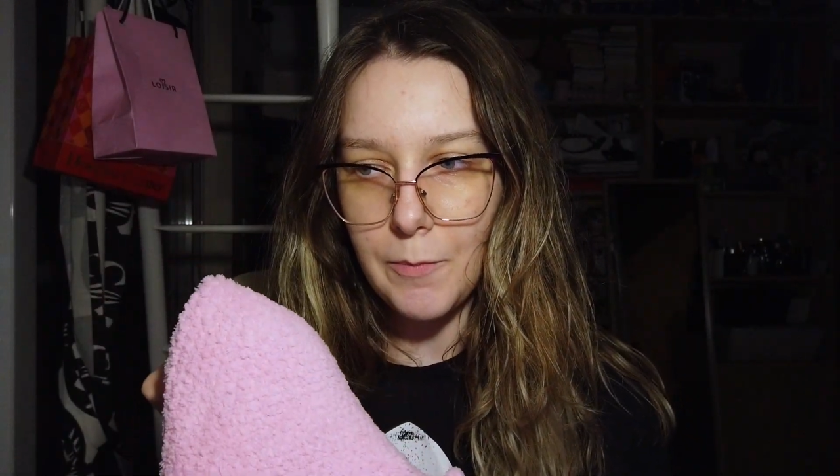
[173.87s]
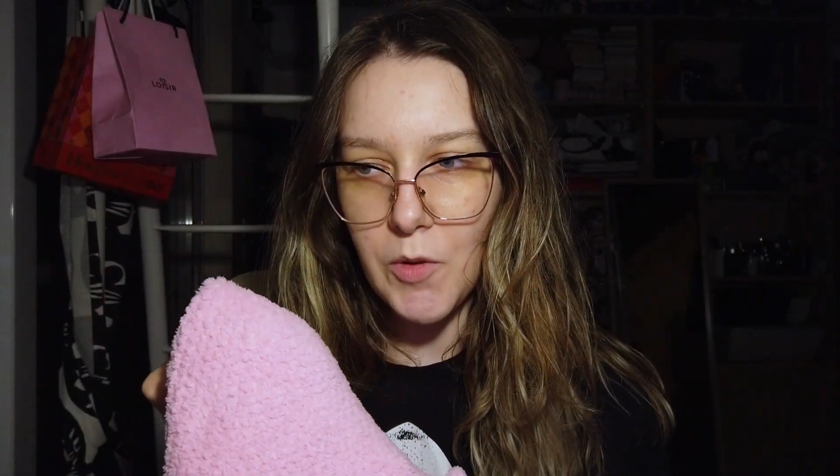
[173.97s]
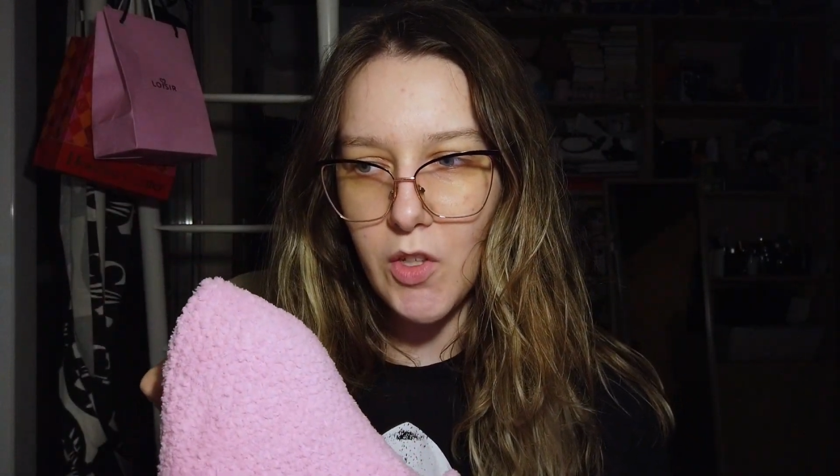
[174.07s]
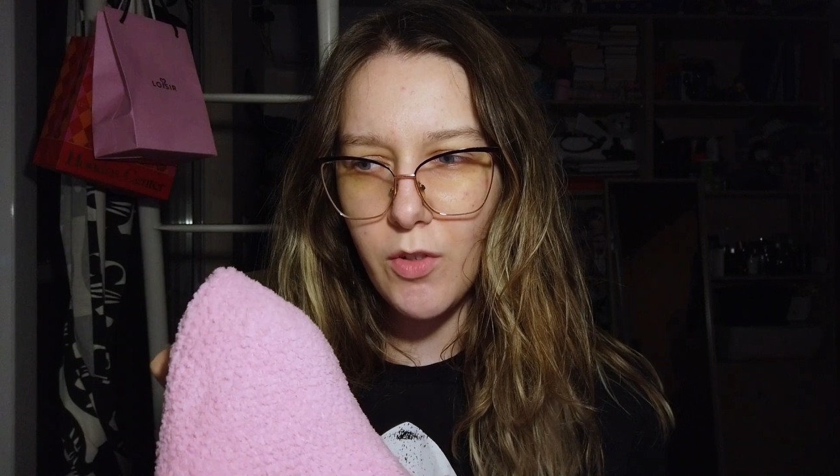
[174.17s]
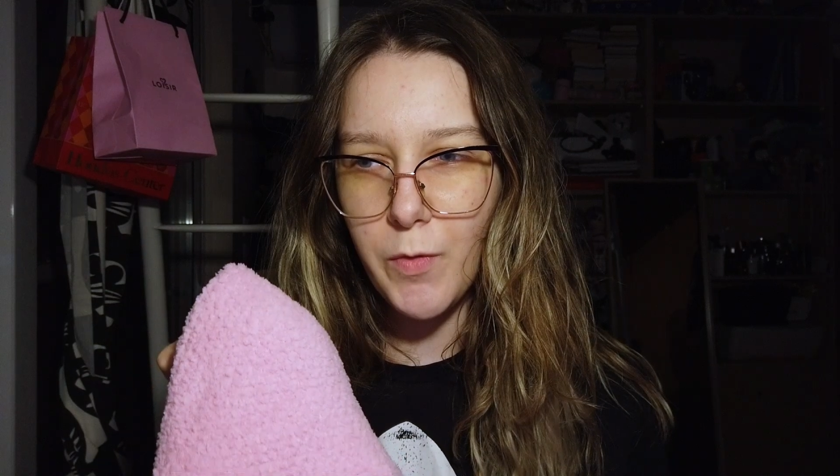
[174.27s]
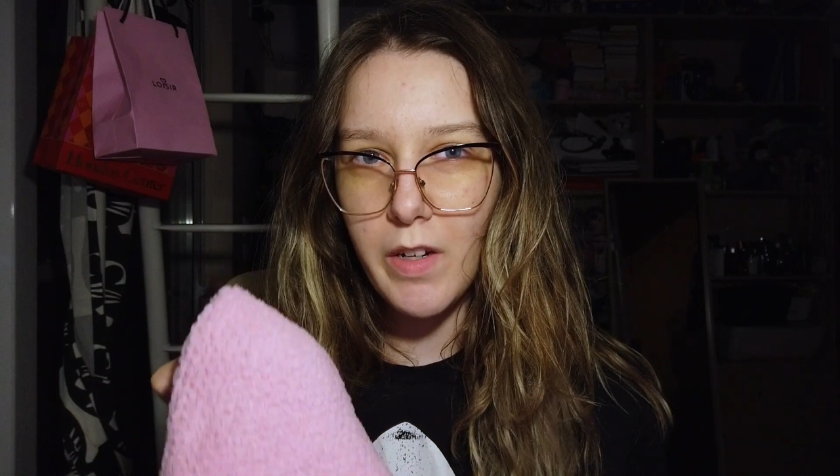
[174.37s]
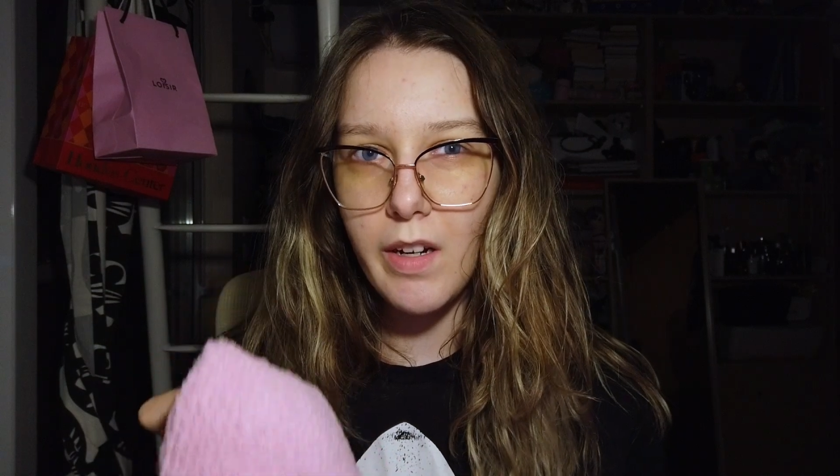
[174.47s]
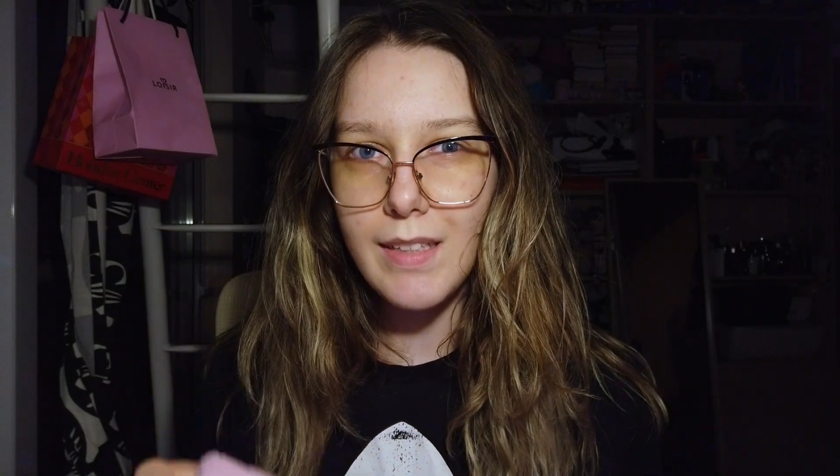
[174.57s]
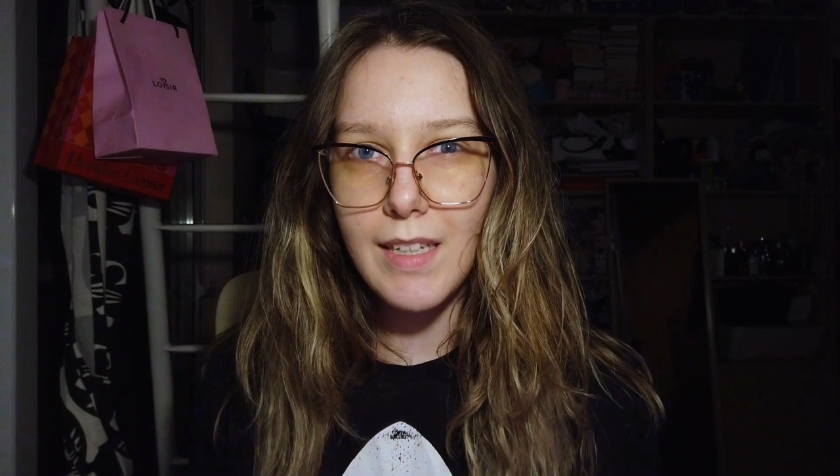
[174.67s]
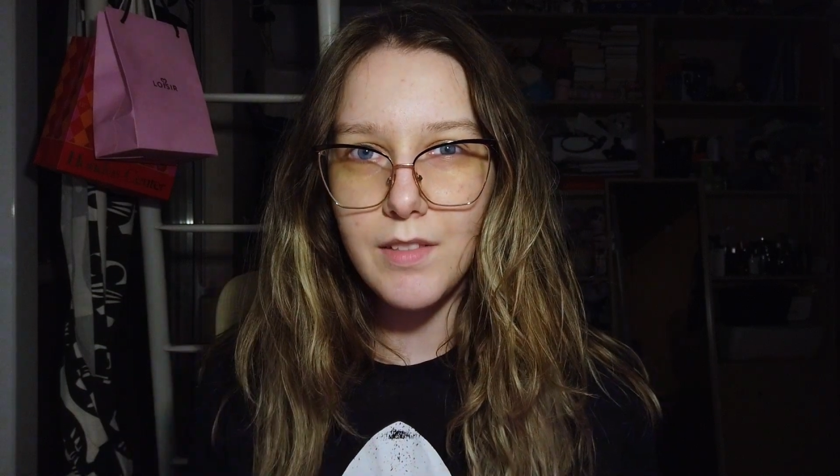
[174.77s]
you could very
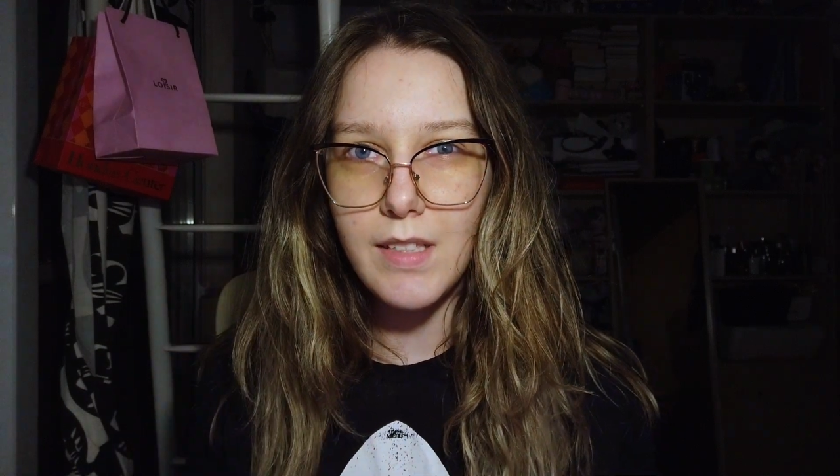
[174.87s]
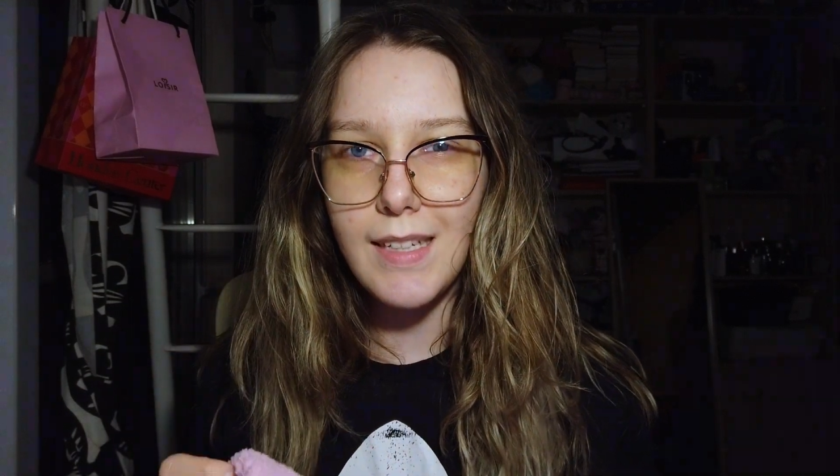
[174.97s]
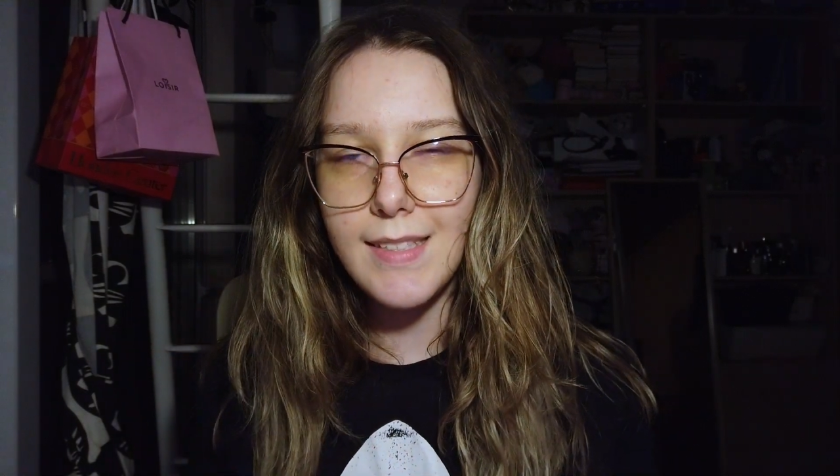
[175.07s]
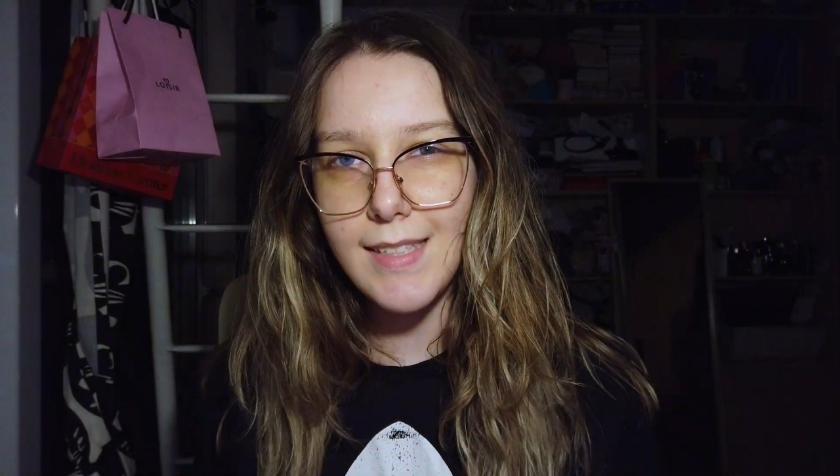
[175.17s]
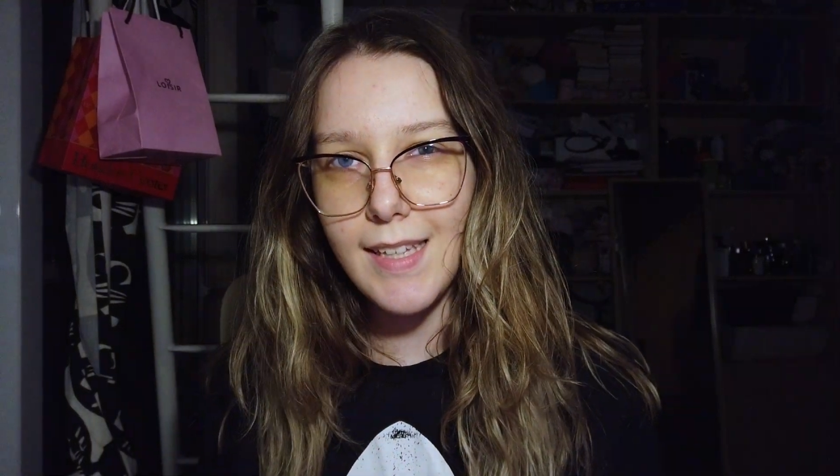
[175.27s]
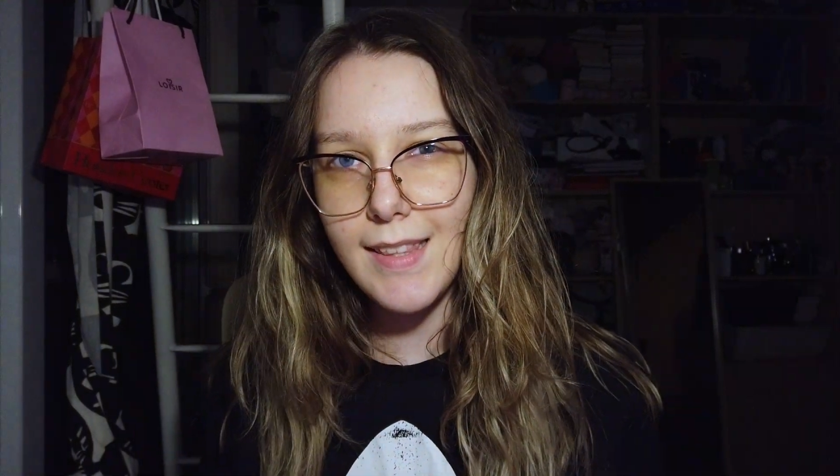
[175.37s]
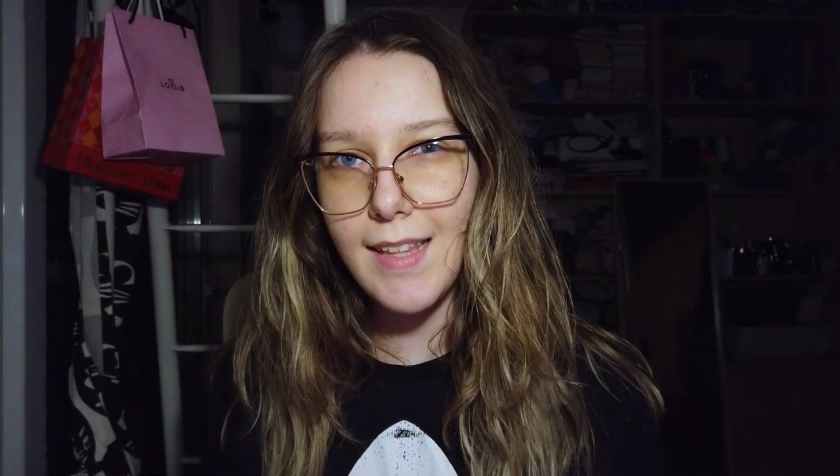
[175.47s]
clearly see